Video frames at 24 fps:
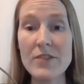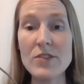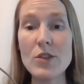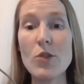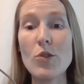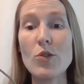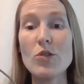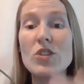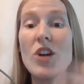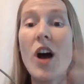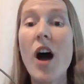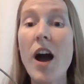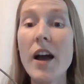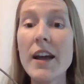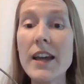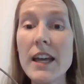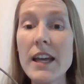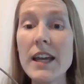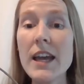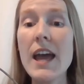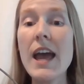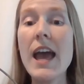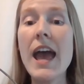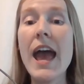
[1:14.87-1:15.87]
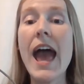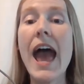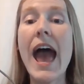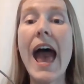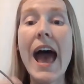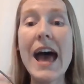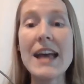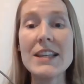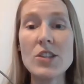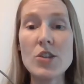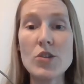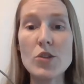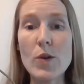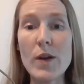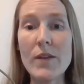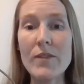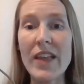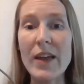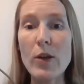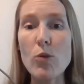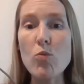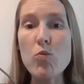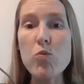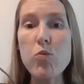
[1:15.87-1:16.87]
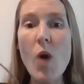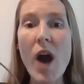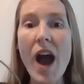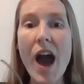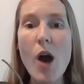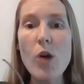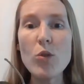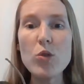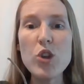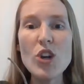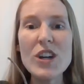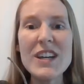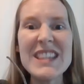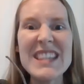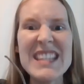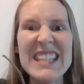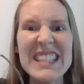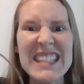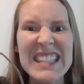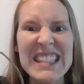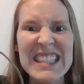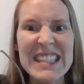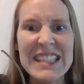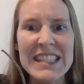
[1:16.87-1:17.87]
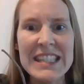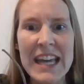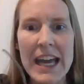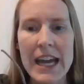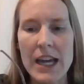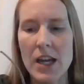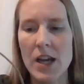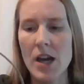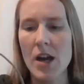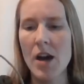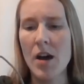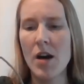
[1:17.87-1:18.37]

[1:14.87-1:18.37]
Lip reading: So they're talking as they're doing it, like, wow, look at the stick.